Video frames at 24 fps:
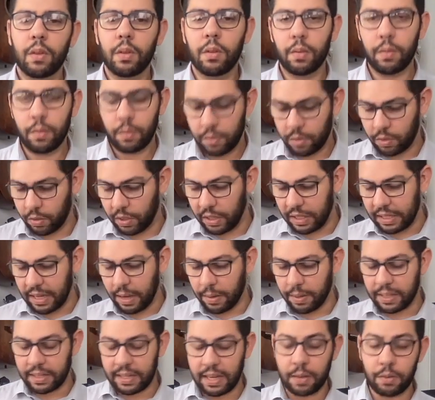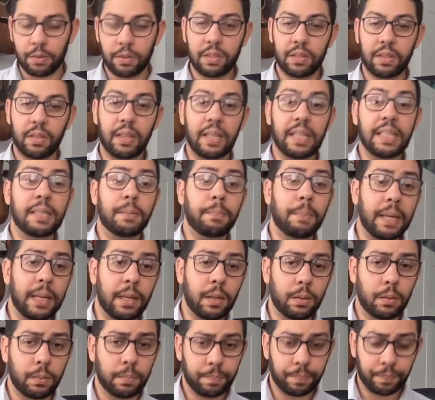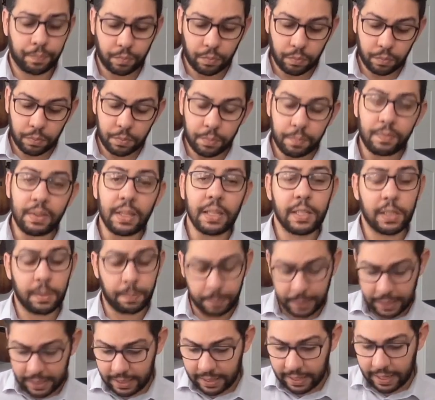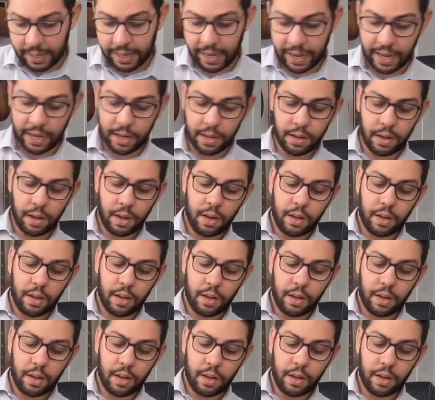So this is how it sounds. In the middle, split again.